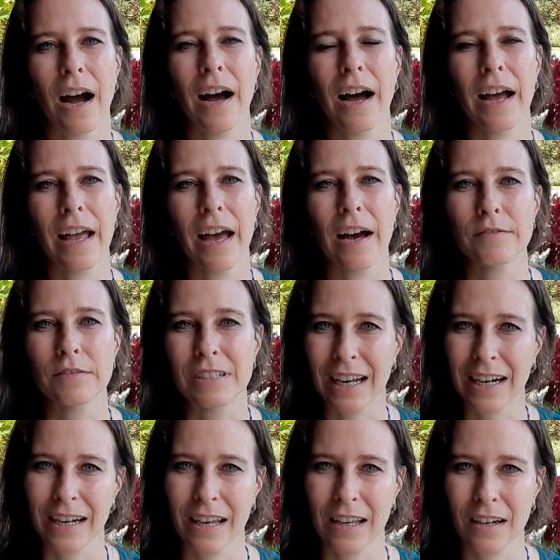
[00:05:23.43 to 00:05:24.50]
I have
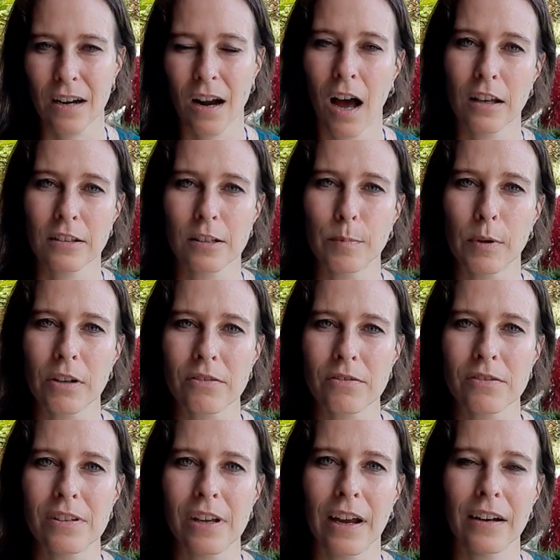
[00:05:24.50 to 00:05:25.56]
dedicated
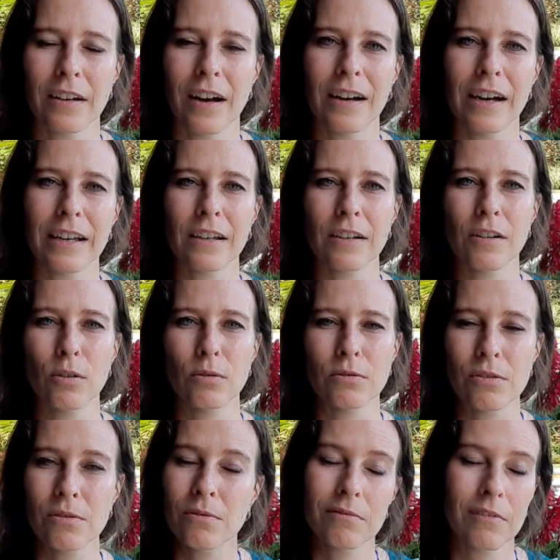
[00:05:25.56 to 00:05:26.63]
hospitals that I can go to.